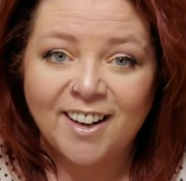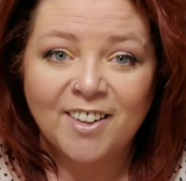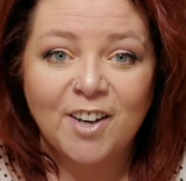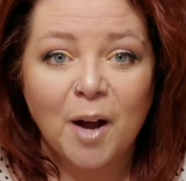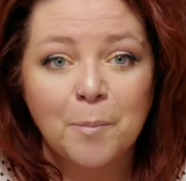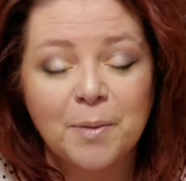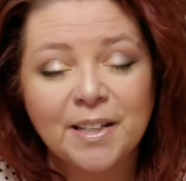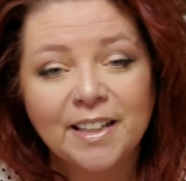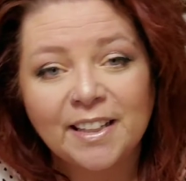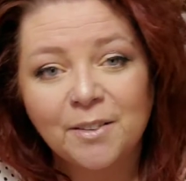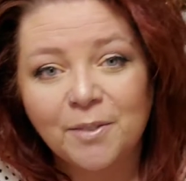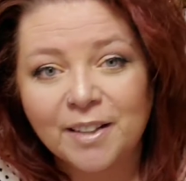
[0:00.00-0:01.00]
Not being
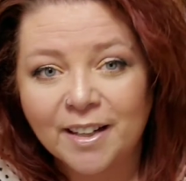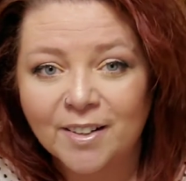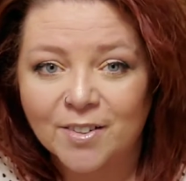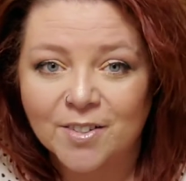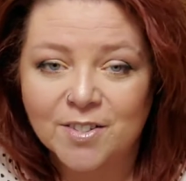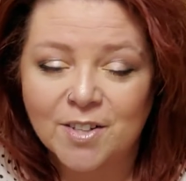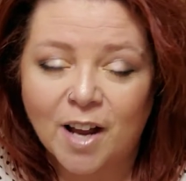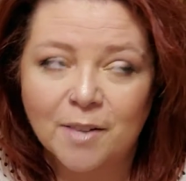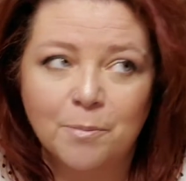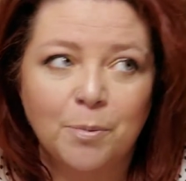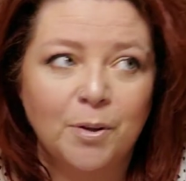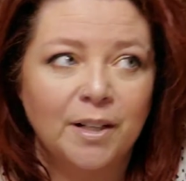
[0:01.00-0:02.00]
anyone else,
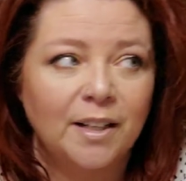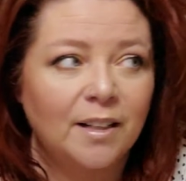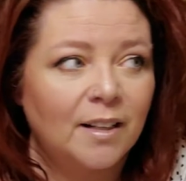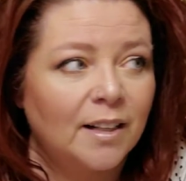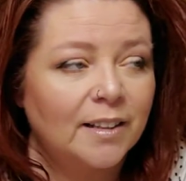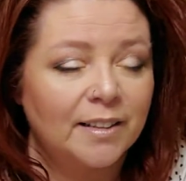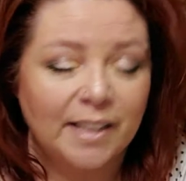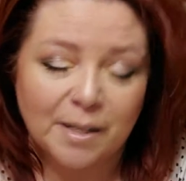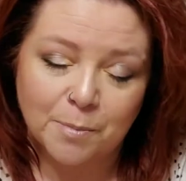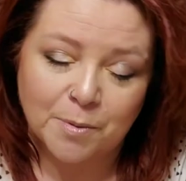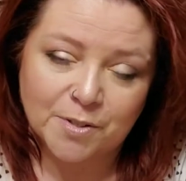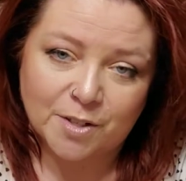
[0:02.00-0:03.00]
not putting
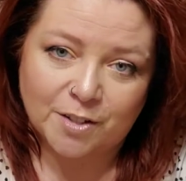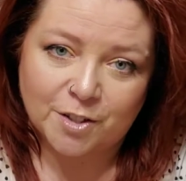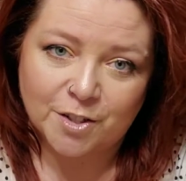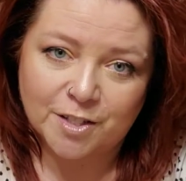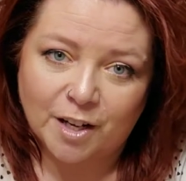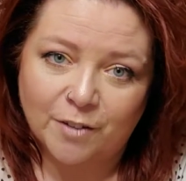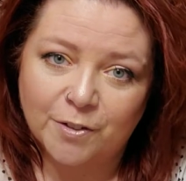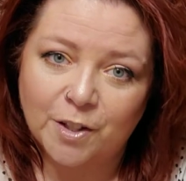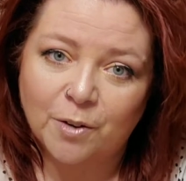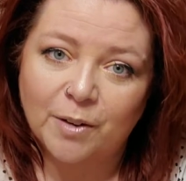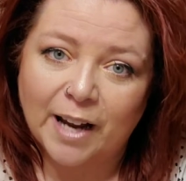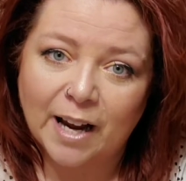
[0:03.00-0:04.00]
labels on yourself. You
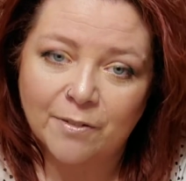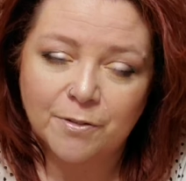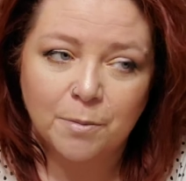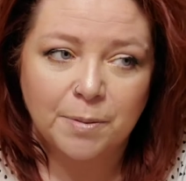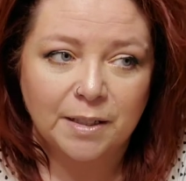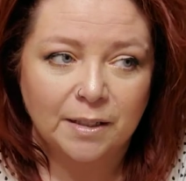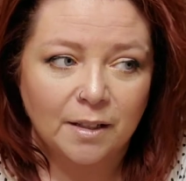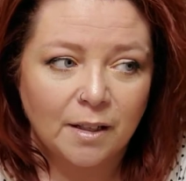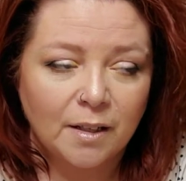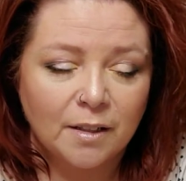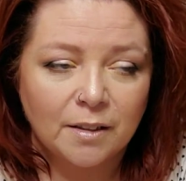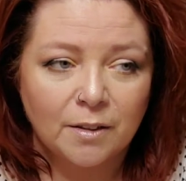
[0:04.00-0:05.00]
don't have to be,
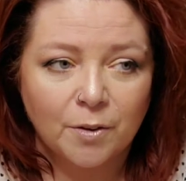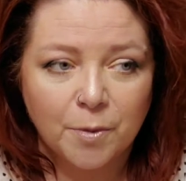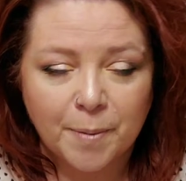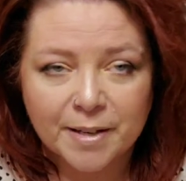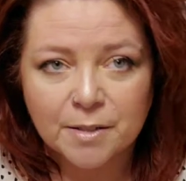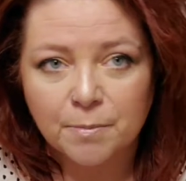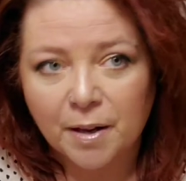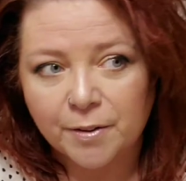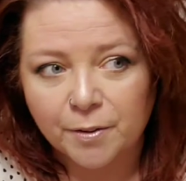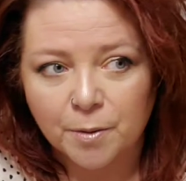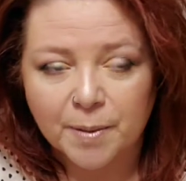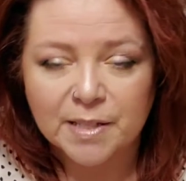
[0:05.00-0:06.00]
you know, the best
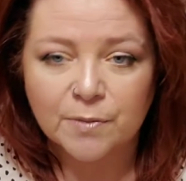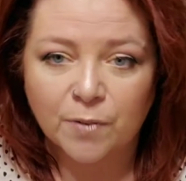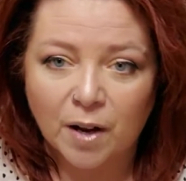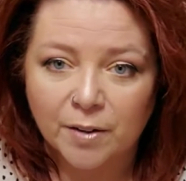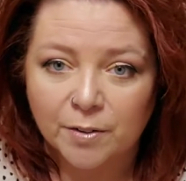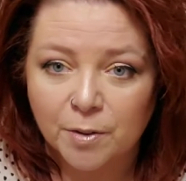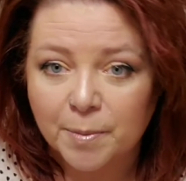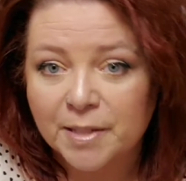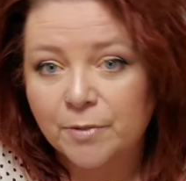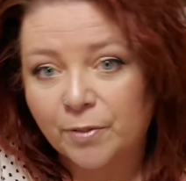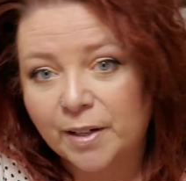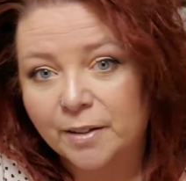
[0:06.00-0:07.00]
mother, the best father, the best
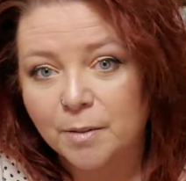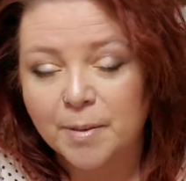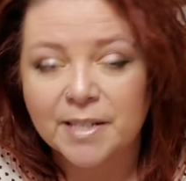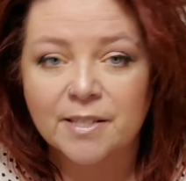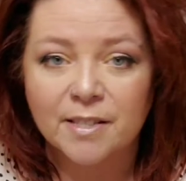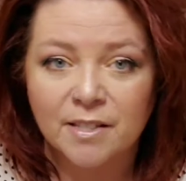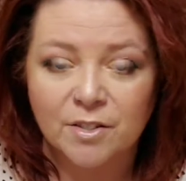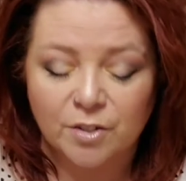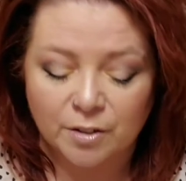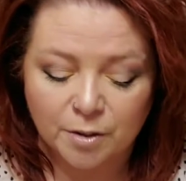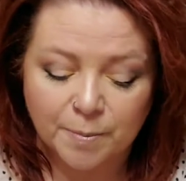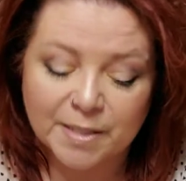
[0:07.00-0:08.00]
friend, the best
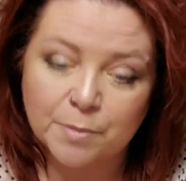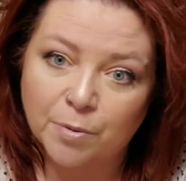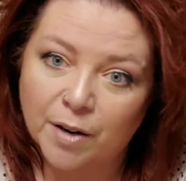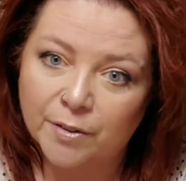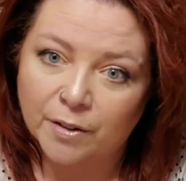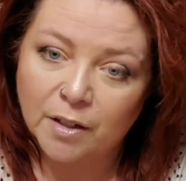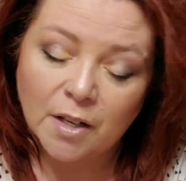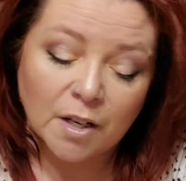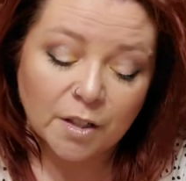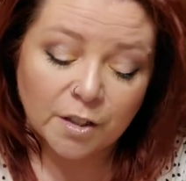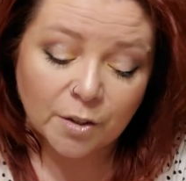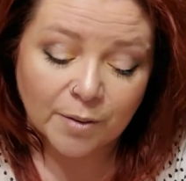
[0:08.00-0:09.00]
sister, the best brother.
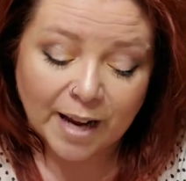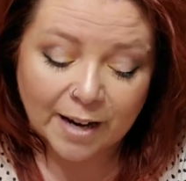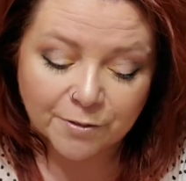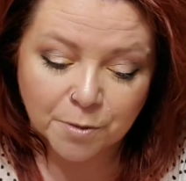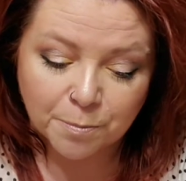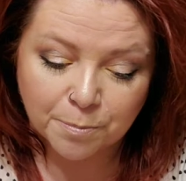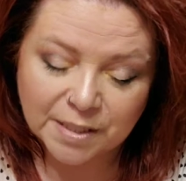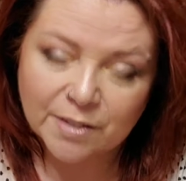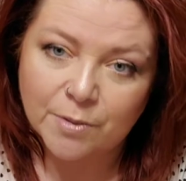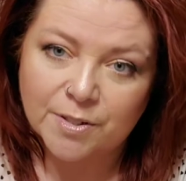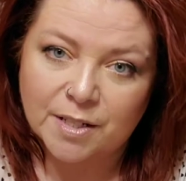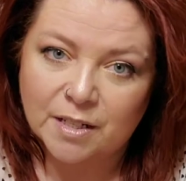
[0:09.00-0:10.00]
You don't have to be
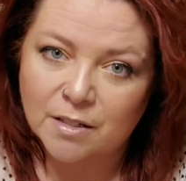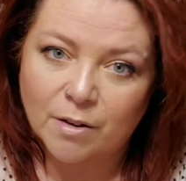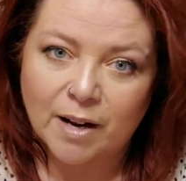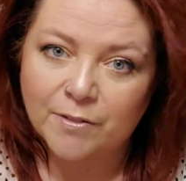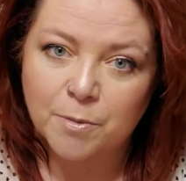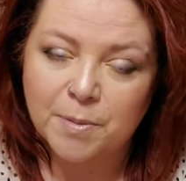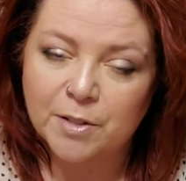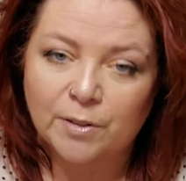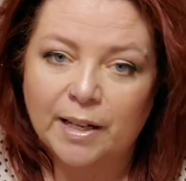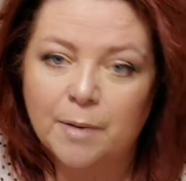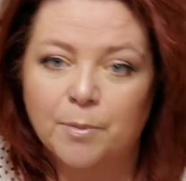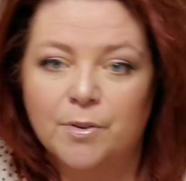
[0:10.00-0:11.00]
those things. You don't have to be your
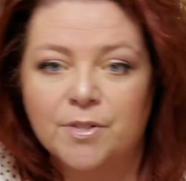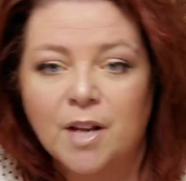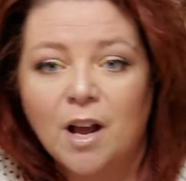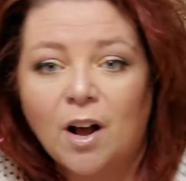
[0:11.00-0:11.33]
labels.